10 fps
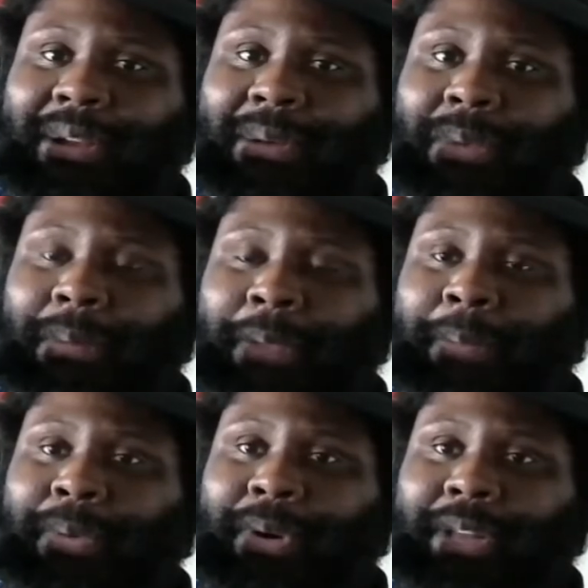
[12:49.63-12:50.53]
when
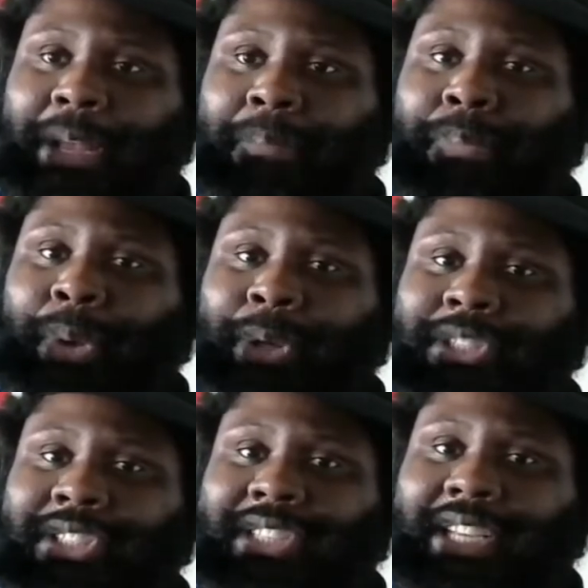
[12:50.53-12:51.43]
people are like
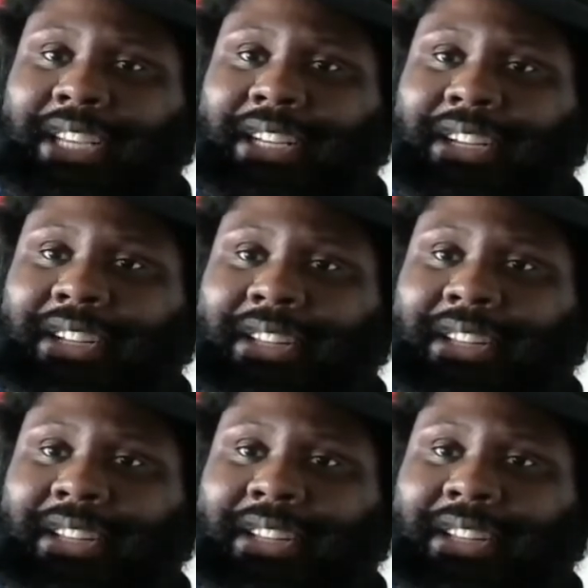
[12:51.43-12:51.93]
purchasing